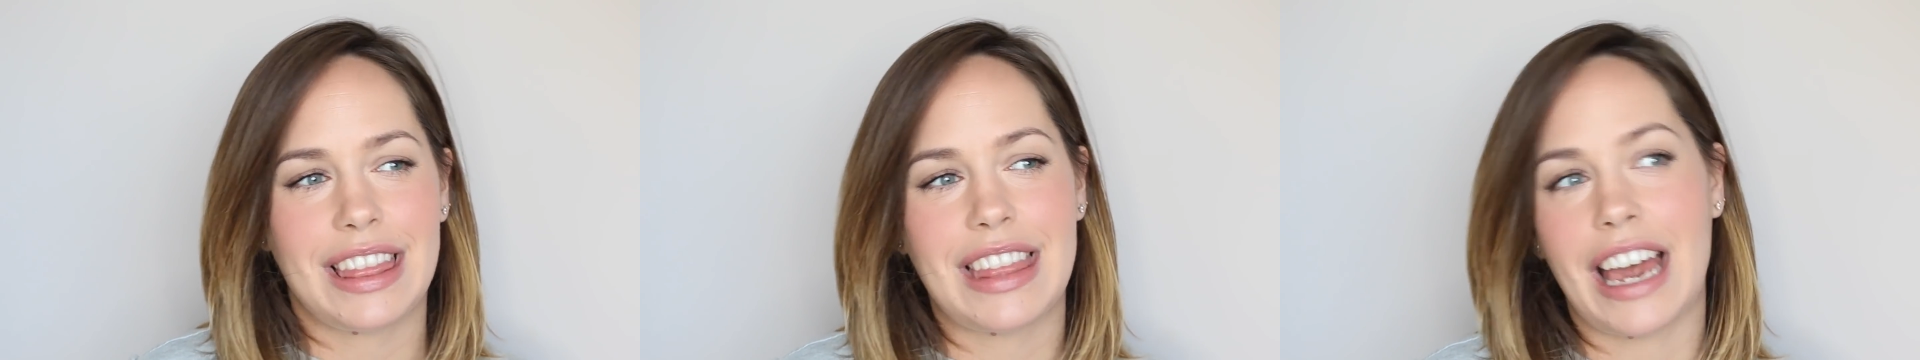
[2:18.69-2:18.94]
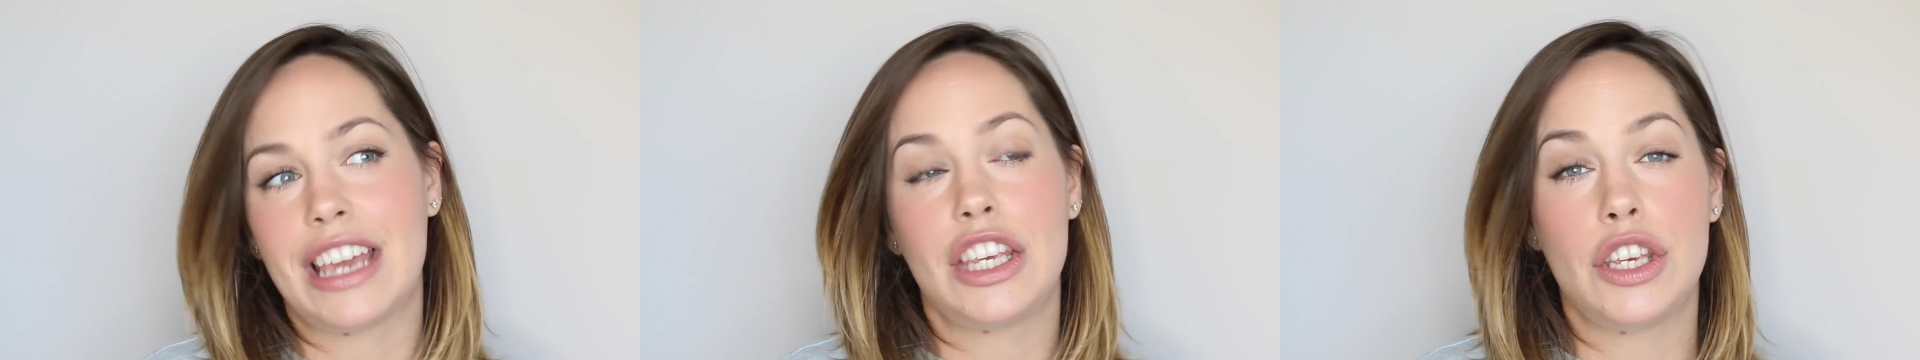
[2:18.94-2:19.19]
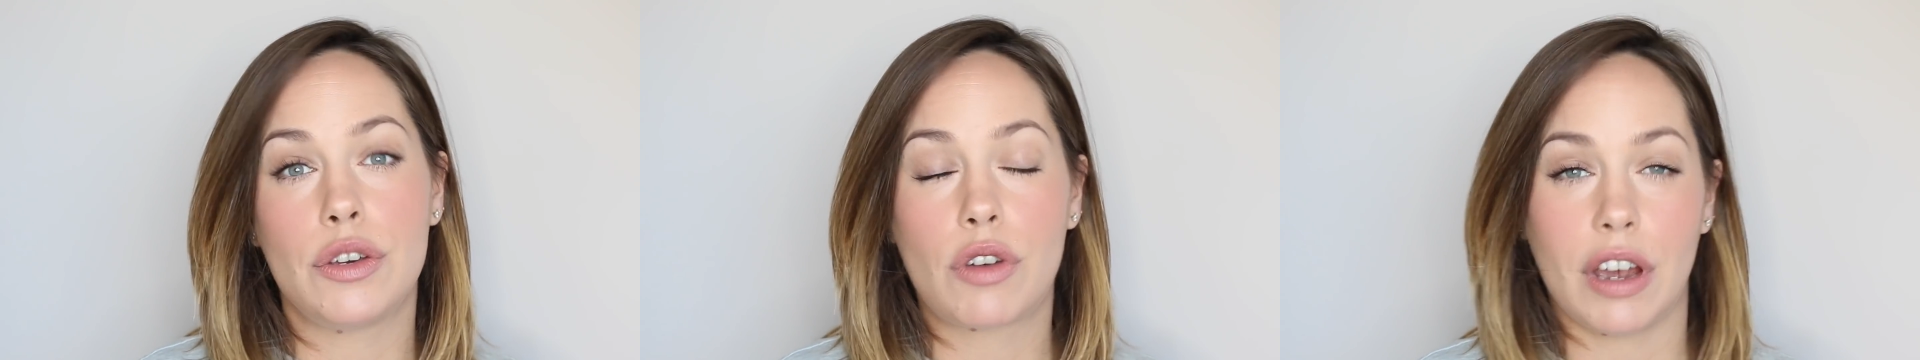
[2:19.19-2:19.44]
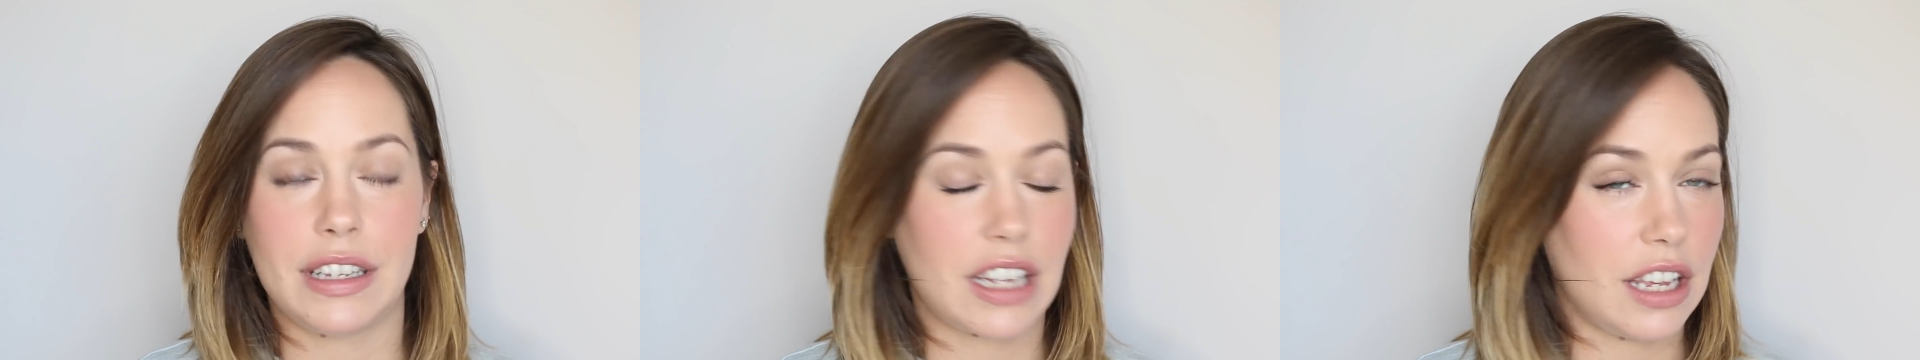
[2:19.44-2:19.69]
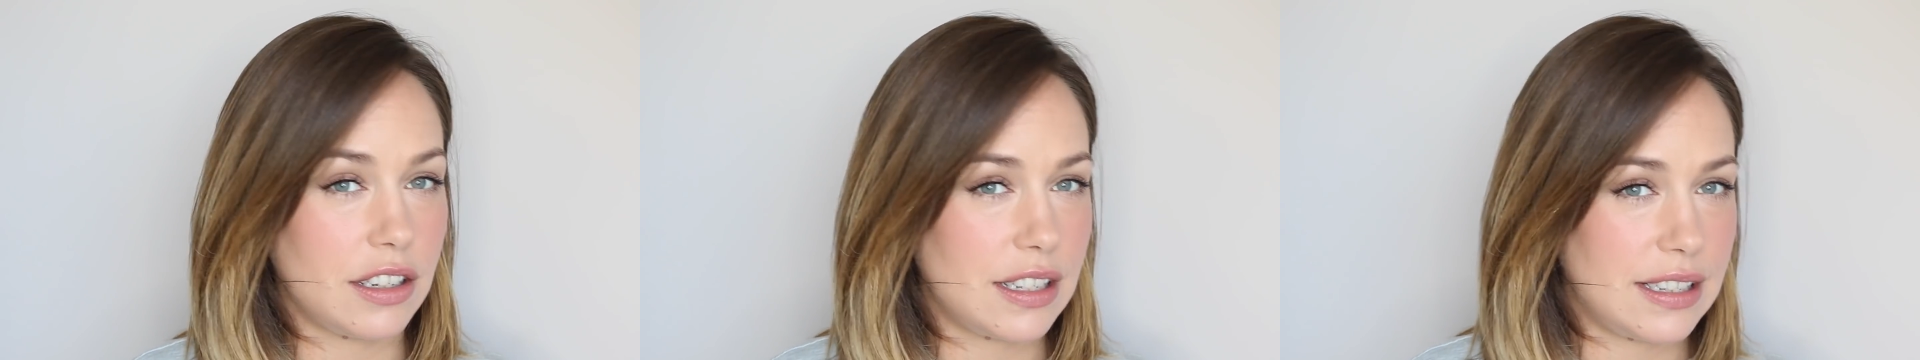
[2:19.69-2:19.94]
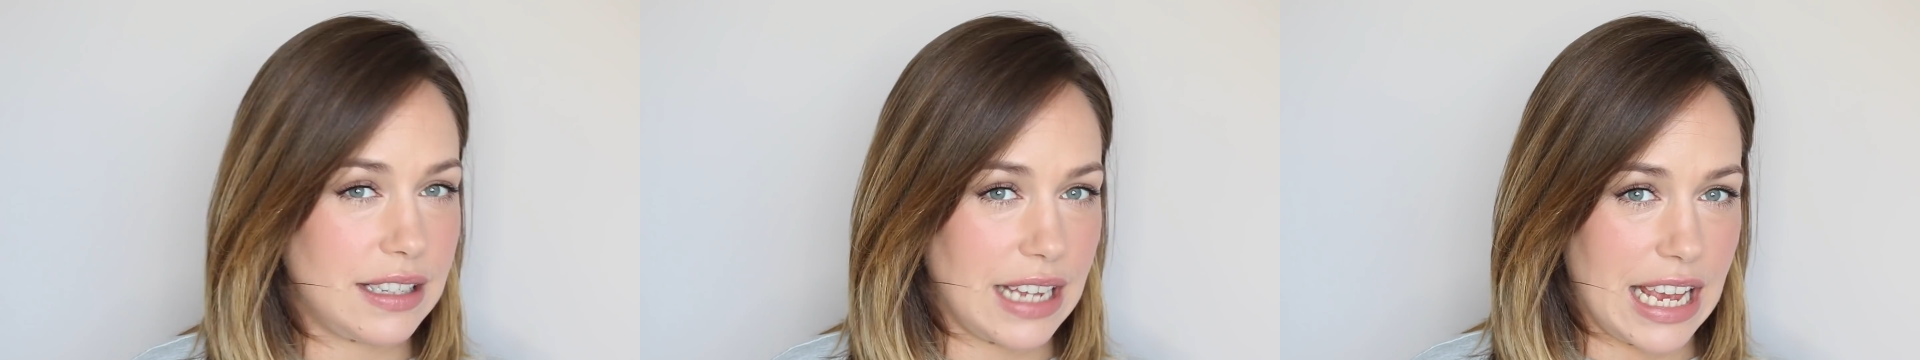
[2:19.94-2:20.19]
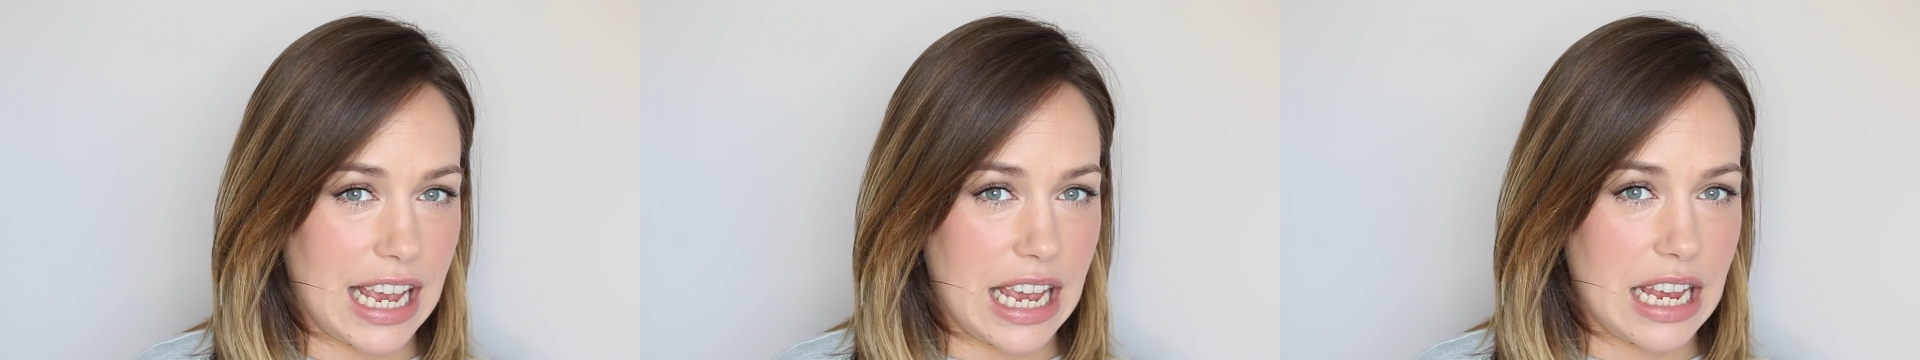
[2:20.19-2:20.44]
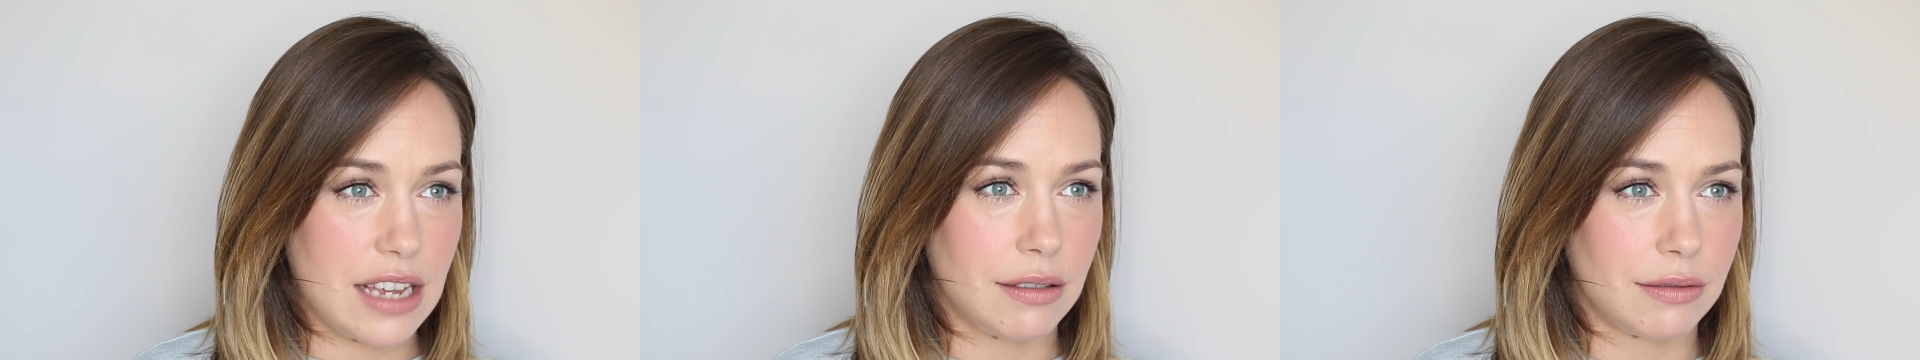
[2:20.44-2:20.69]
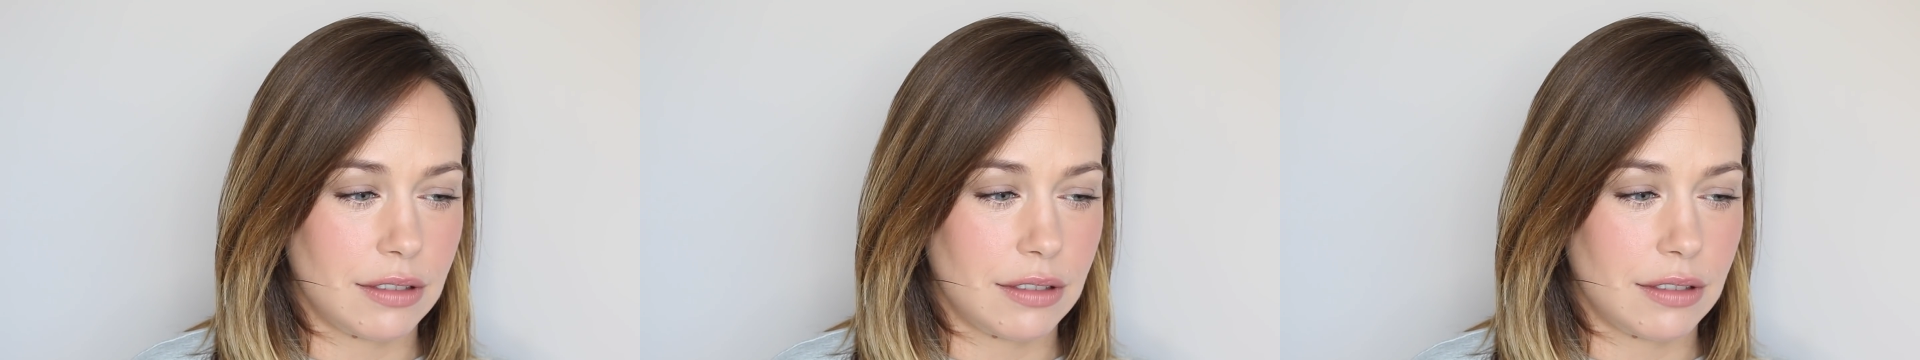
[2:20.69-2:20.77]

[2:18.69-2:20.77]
that you guys can see